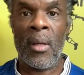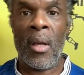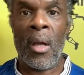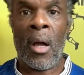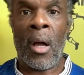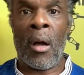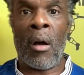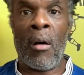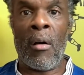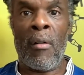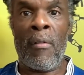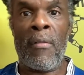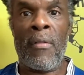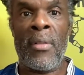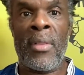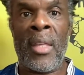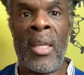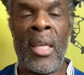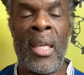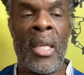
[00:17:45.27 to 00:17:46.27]
of
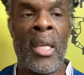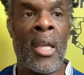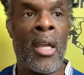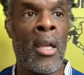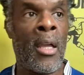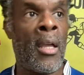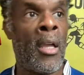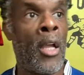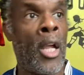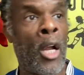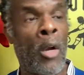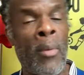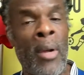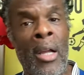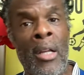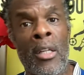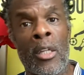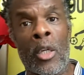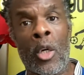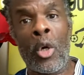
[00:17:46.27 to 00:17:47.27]
the
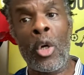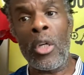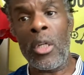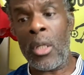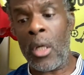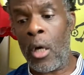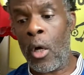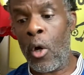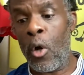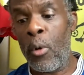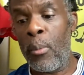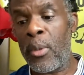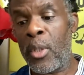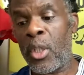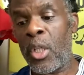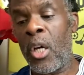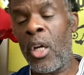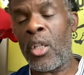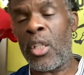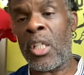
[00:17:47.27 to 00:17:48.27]
Iran Kunda home
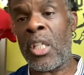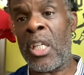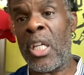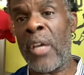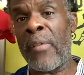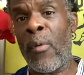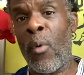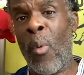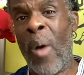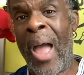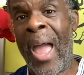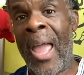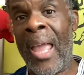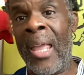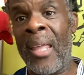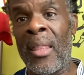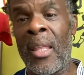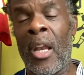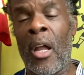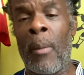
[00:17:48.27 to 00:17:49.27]
shirt
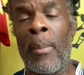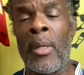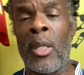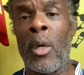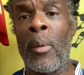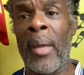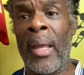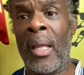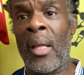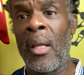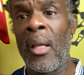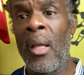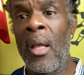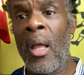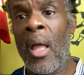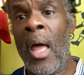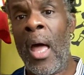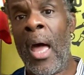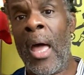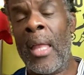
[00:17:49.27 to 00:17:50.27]
giveaway that I'll be doing.
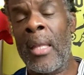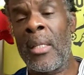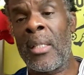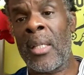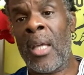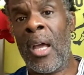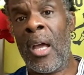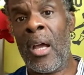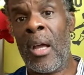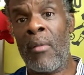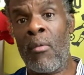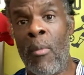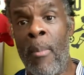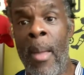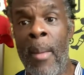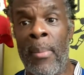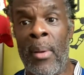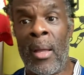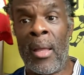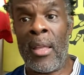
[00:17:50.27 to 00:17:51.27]
And
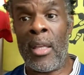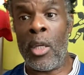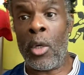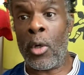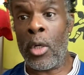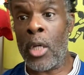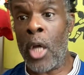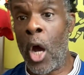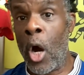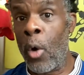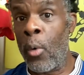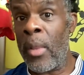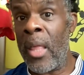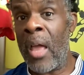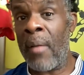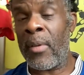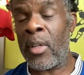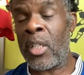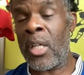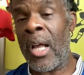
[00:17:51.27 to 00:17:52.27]
remember, you can only
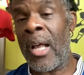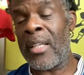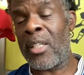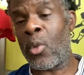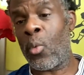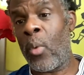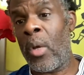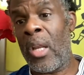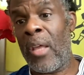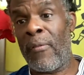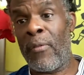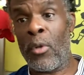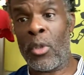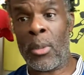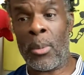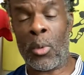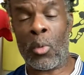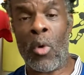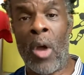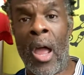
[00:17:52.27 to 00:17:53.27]
have a chance to win if you
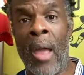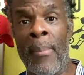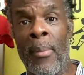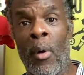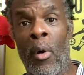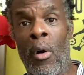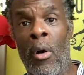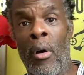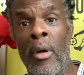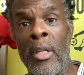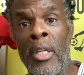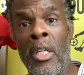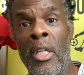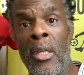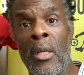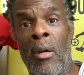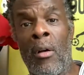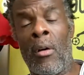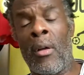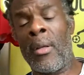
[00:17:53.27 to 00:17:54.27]
subscribe on
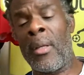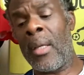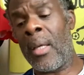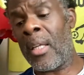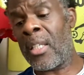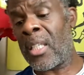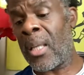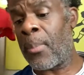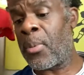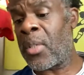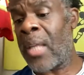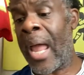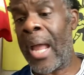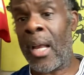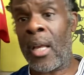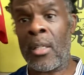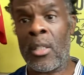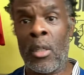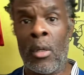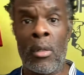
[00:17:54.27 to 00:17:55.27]
Substack.
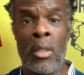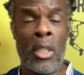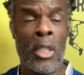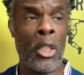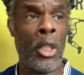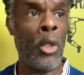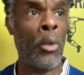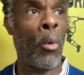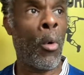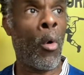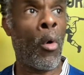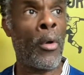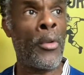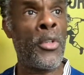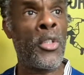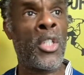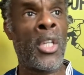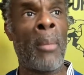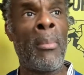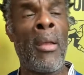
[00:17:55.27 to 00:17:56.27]
So
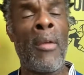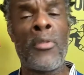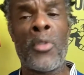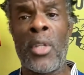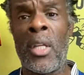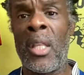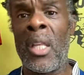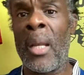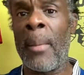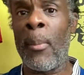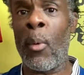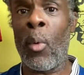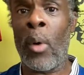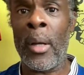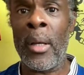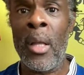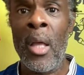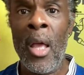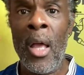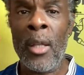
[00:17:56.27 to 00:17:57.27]
YouOrns, WFC, the number
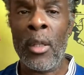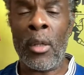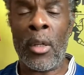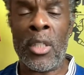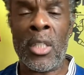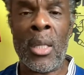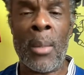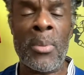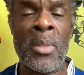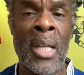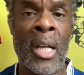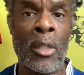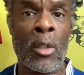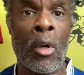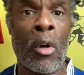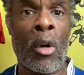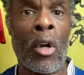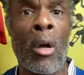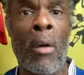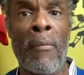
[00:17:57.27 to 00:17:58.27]

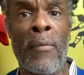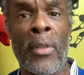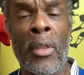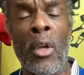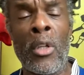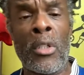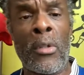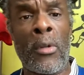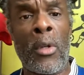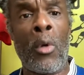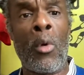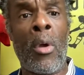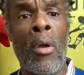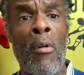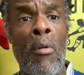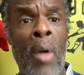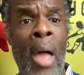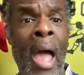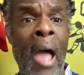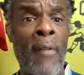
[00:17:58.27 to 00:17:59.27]
1.substack.com. For those of you
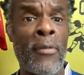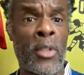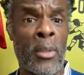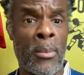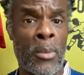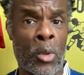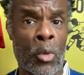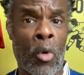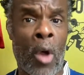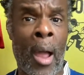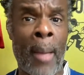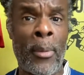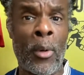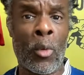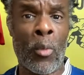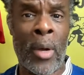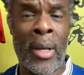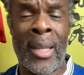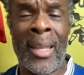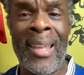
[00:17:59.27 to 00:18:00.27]
who have subscribed
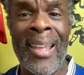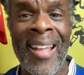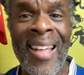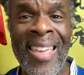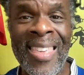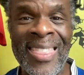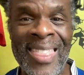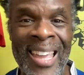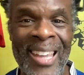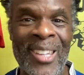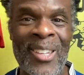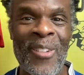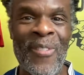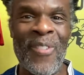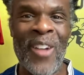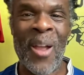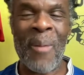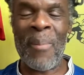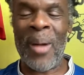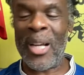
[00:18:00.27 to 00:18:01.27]
already, thank you
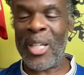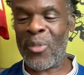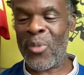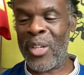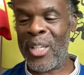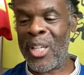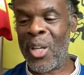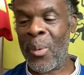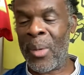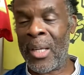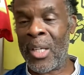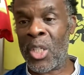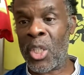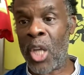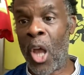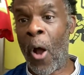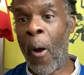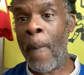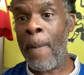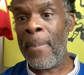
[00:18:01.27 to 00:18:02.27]
very much for doing
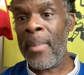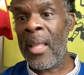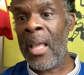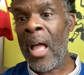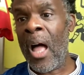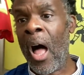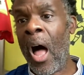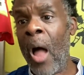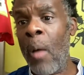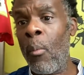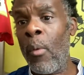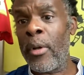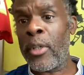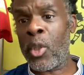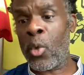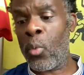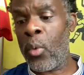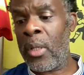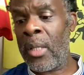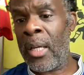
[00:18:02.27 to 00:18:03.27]
so. I want
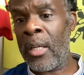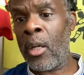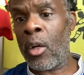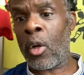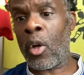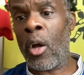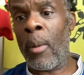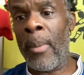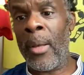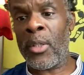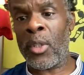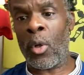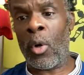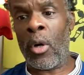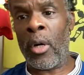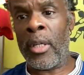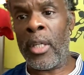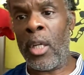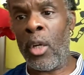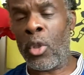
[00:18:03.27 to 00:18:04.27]
to read out your comments
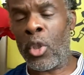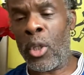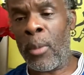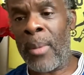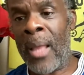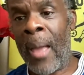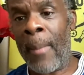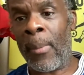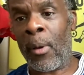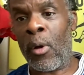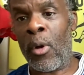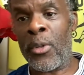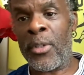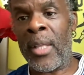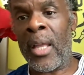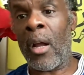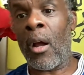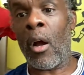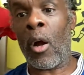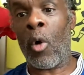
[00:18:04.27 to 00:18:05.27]
on YouTube now because
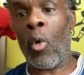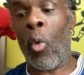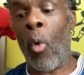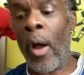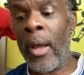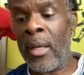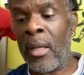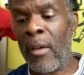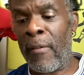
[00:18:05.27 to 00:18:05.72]
there are quite a